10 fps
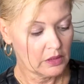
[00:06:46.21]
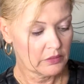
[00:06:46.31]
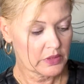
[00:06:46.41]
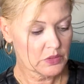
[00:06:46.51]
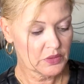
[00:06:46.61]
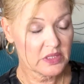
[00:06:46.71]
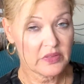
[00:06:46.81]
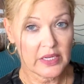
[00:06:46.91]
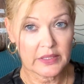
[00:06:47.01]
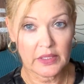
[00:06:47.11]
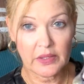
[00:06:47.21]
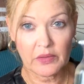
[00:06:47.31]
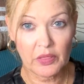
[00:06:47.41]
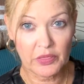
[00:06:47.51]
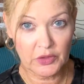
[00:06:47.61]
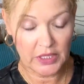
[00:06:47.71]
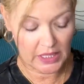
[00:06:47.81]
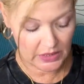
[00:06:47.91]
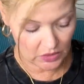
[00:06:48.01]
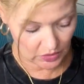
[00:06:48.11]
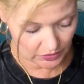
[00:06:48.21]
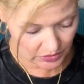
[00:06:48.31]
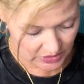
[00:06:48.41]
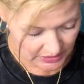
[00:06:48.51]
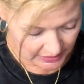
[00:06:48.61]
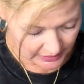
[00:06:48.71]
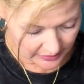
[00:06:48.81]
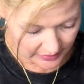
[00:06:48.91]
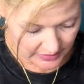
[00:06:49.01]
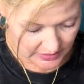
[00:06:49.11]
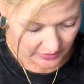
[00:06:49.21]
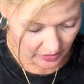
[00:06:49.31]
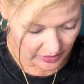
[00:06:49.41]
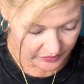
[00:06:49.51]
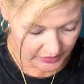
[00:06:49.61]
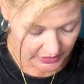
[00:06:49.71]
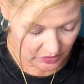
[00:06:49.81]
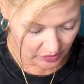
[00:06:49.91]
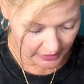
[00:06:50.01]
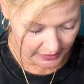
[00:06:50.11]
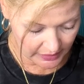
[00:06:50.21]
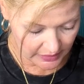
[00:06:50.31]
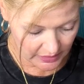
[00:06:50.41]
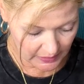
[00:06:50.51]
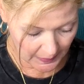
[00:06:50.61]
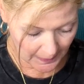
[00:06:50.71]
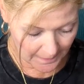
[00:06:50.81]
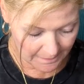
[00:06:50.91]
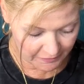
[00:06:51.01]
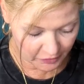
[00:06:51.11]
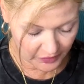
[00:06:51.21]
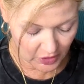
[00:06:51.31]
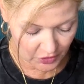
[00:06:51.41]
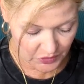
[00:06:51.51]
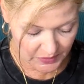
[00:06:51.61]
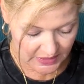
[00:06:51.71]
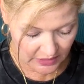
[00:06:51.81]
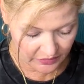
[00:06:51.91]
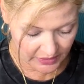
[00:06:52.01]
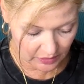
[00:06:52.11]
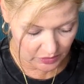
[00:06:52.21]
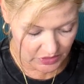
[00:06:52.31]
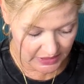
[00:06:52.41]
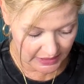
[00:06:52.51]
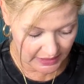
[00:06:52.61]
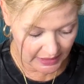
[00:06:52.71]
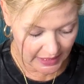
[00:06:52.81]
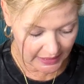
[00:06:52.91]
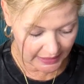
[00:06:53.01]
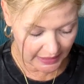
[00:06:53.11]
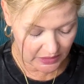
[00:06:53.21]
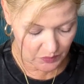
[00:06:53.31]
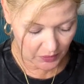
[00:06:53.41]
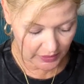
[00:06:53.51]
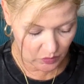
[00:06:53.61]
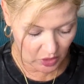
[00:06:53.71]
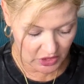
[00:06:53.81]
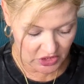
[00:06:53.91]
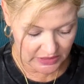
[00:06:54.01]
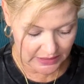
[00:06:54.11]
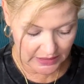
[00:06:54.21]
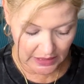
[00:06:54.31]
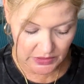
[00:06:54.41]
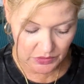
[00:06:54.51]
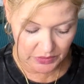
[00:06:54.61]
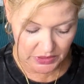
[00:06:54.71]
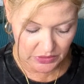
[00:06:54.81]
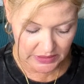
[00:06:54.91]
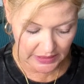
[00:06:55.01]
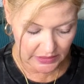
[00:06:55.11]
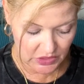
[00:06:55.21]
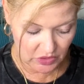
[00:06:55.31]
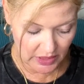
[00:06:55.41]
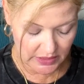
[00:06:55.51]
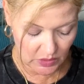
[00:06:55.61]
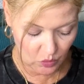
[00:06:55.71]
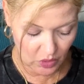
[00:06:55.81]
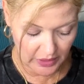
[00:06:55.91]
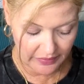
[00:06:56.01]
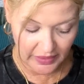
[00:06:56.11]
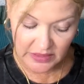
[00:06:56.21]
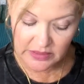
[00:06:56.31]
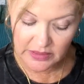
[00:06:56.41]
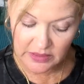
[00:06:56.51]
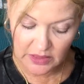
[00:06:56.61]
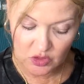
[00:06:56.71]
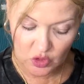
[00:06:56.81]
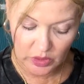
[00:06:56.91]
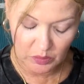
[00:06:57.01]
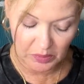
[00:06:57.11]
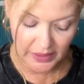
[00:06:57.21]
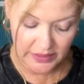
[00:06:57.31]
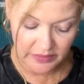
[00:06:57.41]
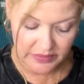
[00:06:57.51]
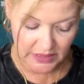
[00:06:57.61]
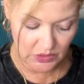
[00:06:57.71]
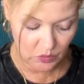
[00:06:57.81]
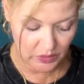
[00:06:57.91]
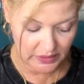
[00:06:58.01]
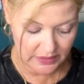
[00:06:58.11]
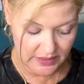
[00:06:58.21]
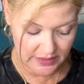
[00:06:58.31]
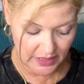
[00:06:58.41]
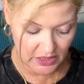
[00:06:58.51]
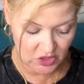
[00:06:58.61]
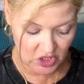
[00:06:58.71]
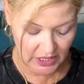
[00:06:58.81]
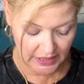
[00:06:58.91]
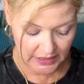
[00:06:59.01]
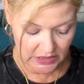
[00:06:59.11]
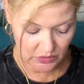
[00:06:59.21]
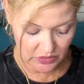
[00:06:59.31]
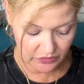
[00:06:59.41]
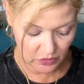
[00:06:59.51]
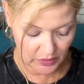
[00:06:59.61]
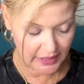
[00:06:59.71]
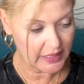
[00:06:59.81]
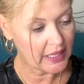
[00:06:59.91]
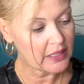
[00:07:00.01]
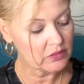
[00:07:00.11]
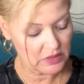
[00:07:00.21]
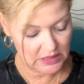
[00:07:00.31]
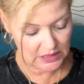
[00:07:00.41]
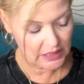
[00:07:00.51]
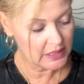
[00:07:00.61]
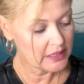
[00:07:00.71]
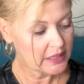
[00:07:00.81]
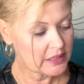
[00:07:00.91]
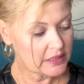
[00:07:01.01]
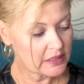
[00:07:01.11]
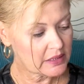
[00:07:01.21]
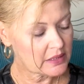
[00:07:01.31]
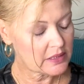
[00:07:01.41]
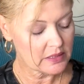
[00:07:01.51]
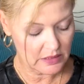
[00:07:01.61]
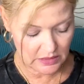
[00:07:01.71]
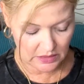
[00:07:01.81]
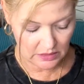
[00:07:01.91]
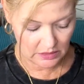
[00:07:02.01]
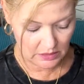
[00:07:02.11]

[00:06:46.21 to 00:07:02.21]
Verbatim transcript: this one is valued at $39. This thoughtfully created for the ultimate self-care routine Hand and body wash is designed to reduce daily stress and worry thanks to the essential oil blend of sandalwood and sage. So it's a full eight ounce and it is